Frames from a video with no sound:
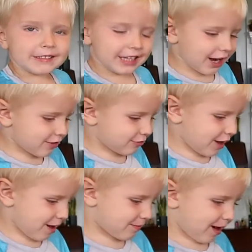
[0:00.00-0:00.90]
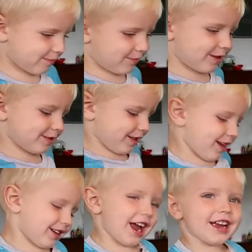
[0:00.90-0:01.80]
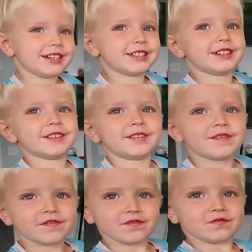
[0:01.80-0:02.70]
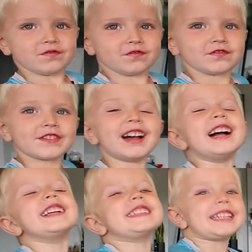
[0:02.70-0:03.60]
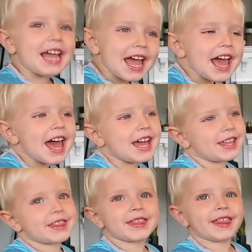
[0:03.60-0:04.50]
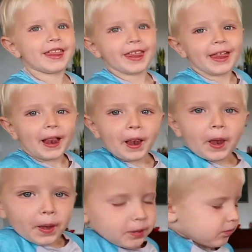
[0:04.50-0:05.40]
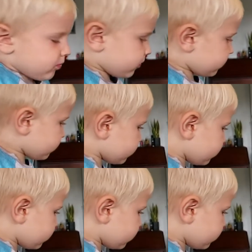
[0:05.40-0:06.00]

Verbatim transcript: exactly what want cake. Are you really excited? Yeah! What do you think of it so far?